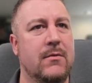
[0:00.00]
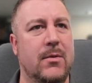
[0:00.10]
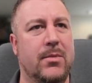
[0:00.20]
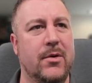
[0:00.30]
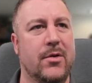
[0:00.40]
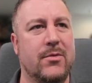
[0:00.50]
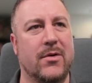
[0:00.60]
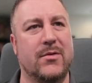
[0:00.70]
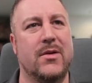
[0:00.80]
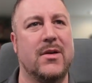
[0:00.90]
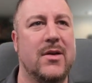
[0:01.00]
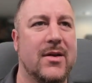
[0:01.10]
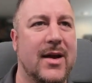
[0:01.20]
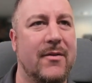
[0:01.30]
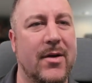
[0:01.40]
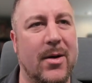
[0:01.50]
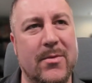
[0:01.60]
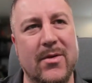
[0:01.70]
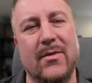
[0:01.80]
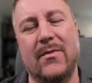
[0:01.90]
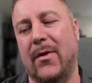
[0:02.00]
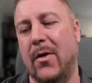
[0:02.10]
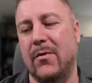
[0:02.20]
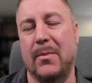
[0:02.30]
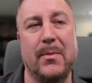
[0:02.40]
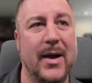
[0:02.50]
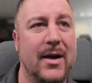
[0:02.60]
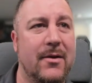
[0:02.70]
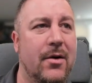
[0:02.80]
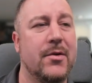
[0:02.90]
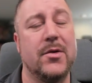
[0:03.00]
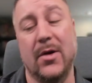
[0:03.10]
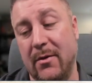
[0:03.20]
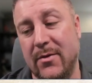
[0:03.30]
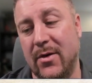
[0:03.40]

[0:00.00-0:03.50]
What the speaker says: The Blue Squadron, you get the option for the payload, not the